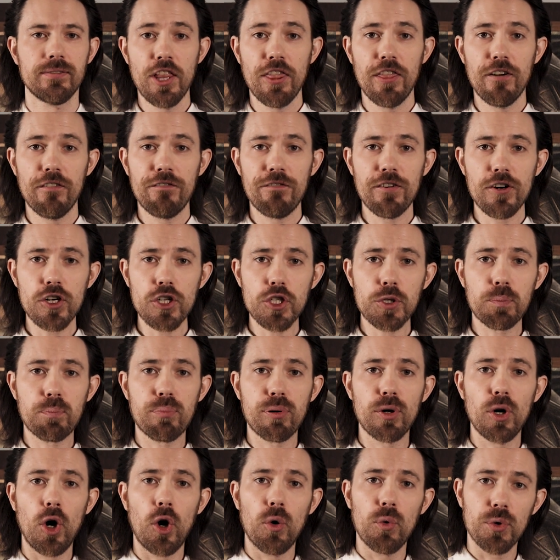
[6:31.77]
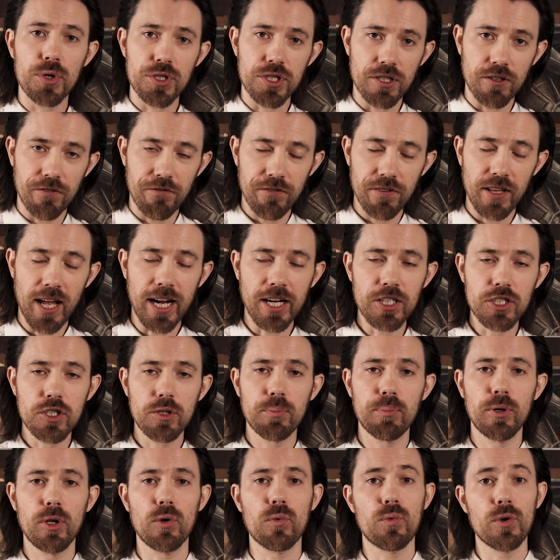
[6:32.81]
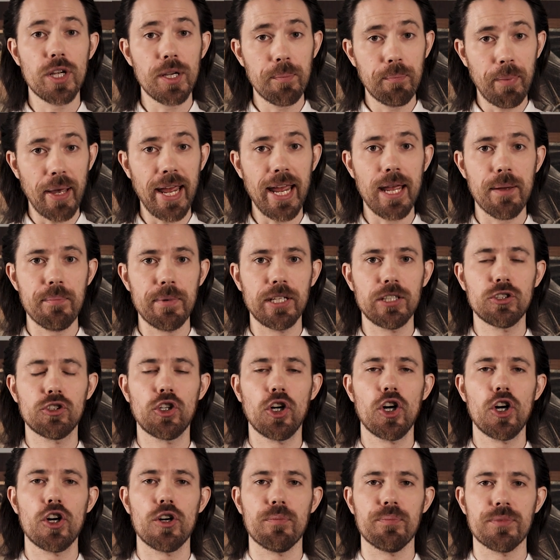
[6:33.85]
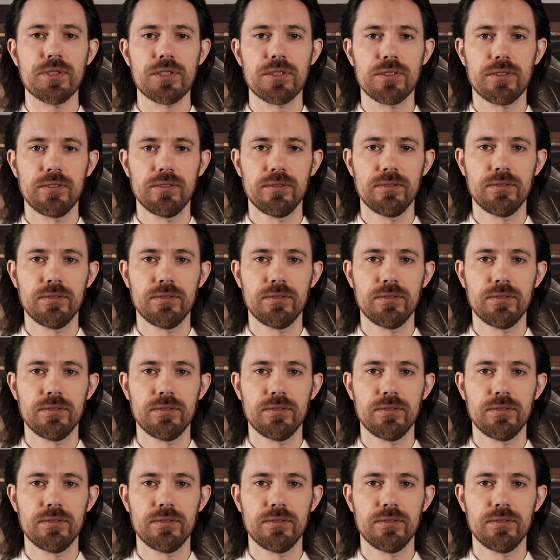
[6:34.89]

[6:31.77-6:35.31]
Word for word: The first pro is the flexible repayment terms.